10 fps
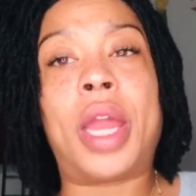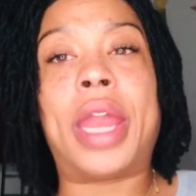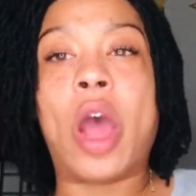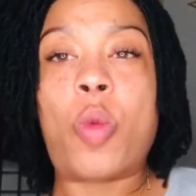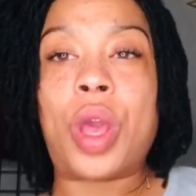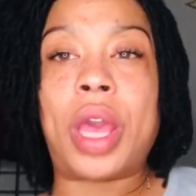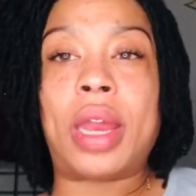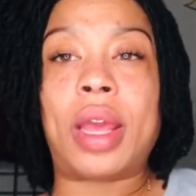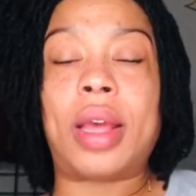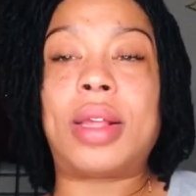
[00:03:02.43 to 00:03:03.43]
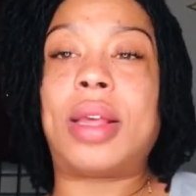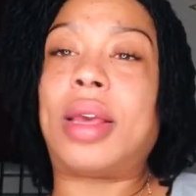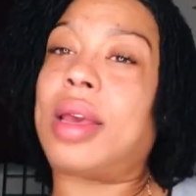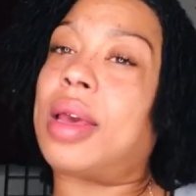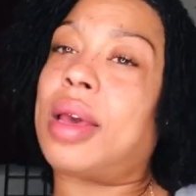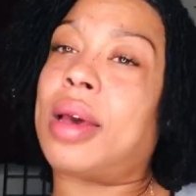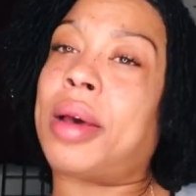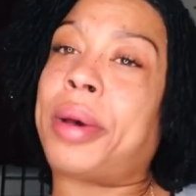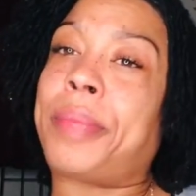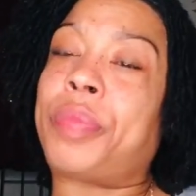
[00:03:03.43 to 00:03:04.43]
Now, when
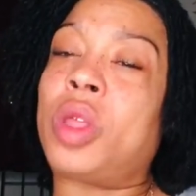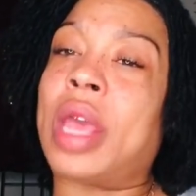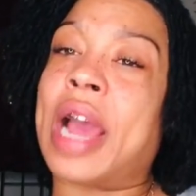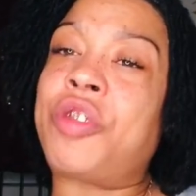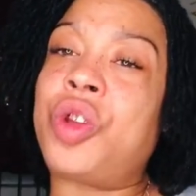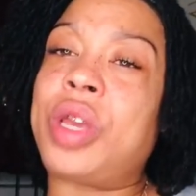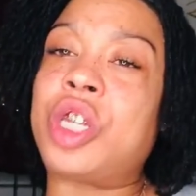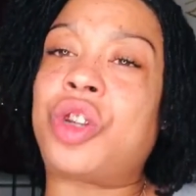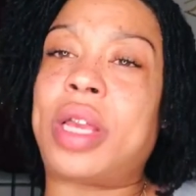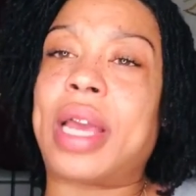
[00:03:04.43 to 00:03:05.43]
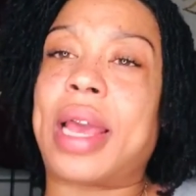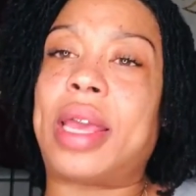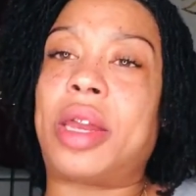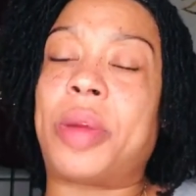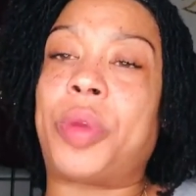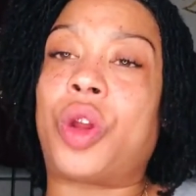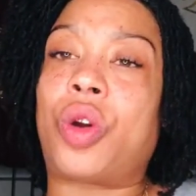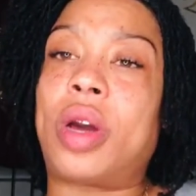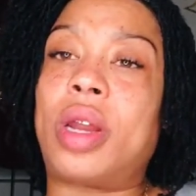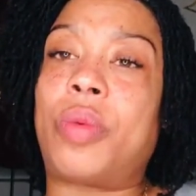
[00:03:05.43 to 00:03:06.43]
after you get your EIN number, you're
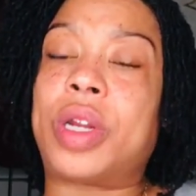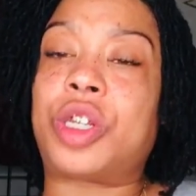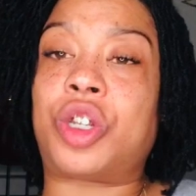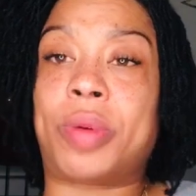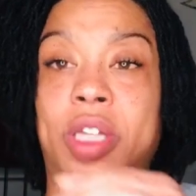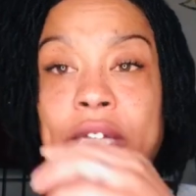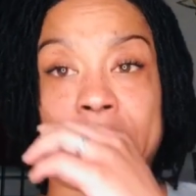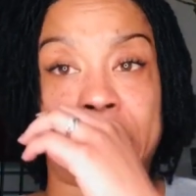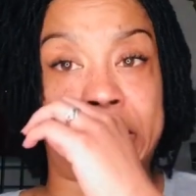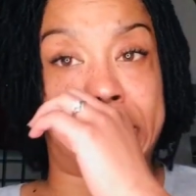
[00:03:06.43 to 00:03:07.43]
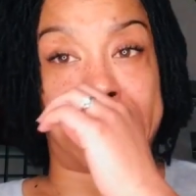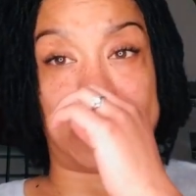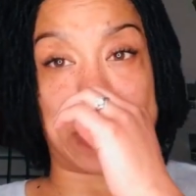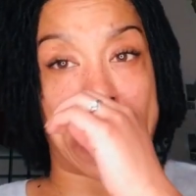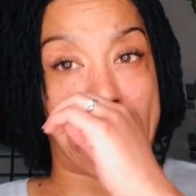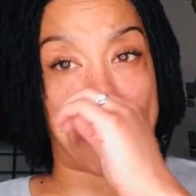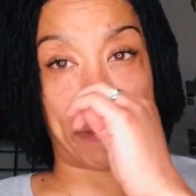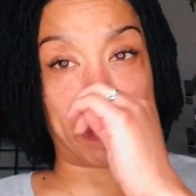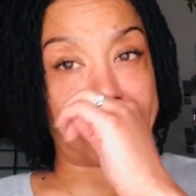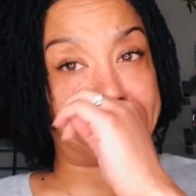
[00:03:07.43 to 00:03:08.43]
going to register with the Secretary of State.
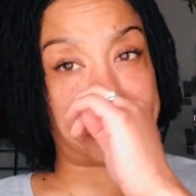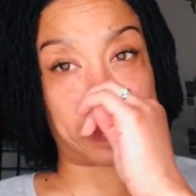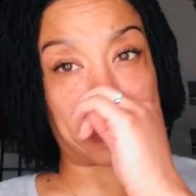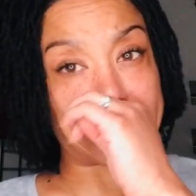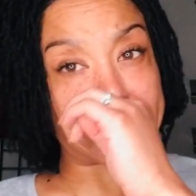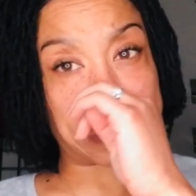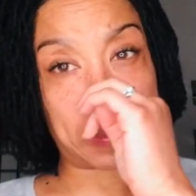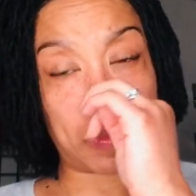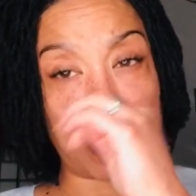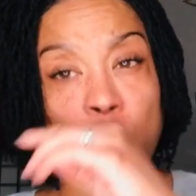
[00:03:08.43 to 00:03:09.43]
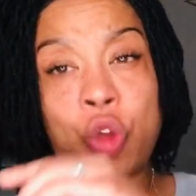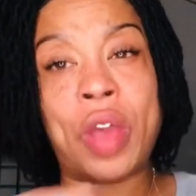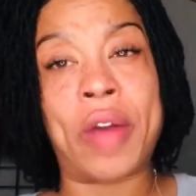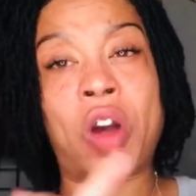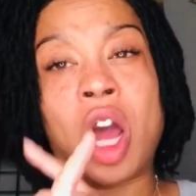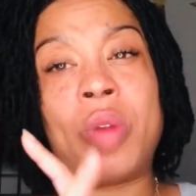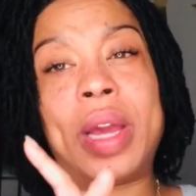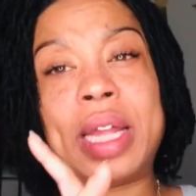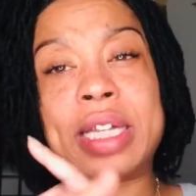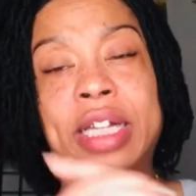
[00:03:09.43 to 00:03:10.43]
You have
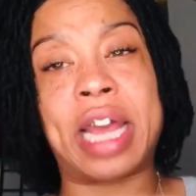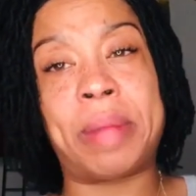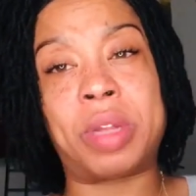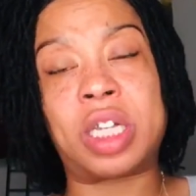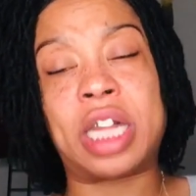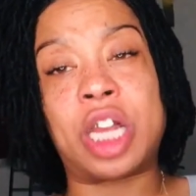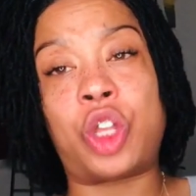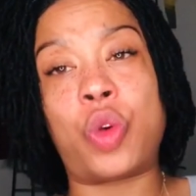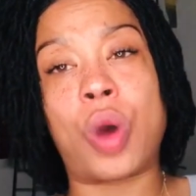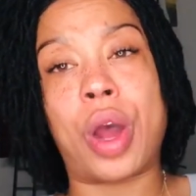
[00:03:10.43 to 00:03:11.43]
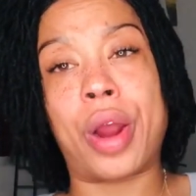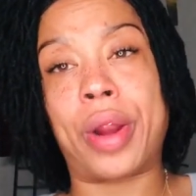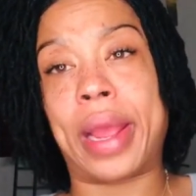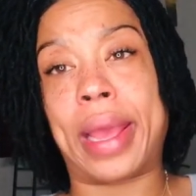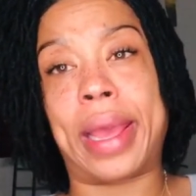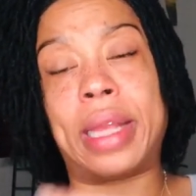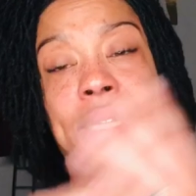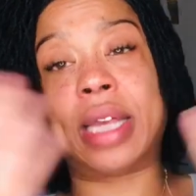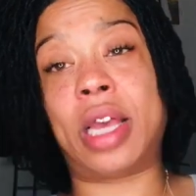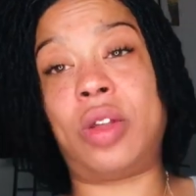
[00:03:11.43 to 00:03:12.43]
already established that you are
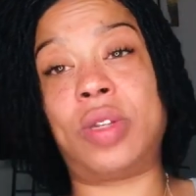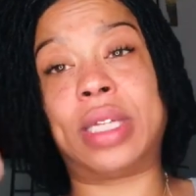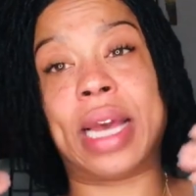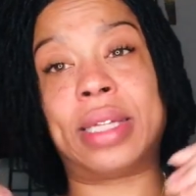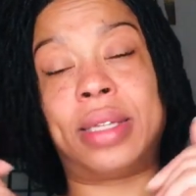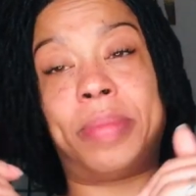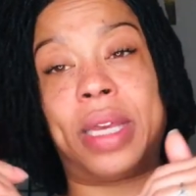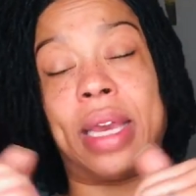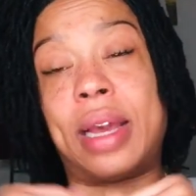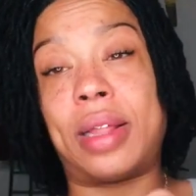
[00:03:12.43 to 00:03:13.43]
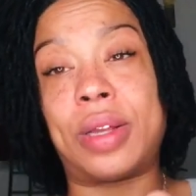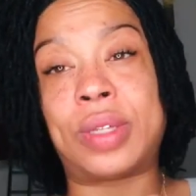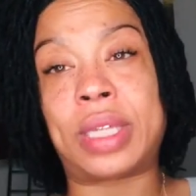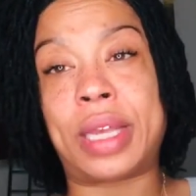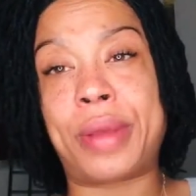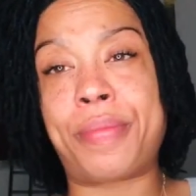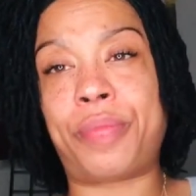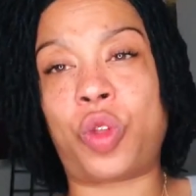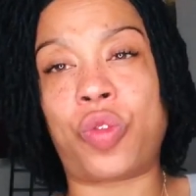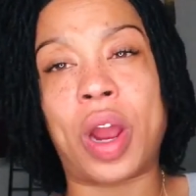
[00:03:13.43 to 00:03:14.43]
say you decide to be a LLC.
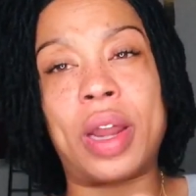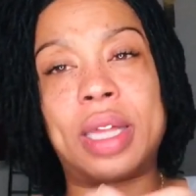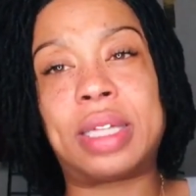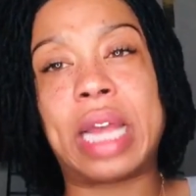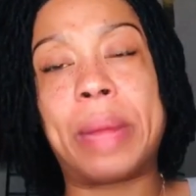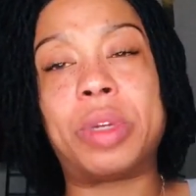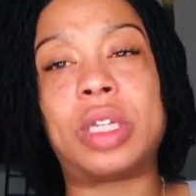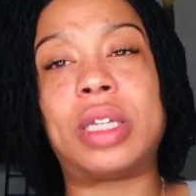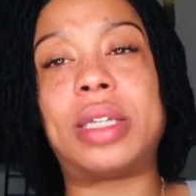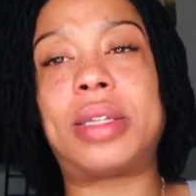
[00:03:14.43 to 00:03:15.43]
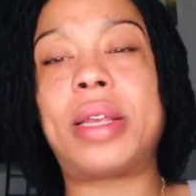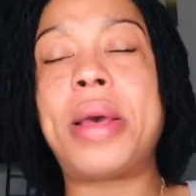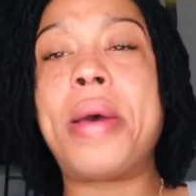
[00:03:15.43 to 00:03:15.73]
You've already established this.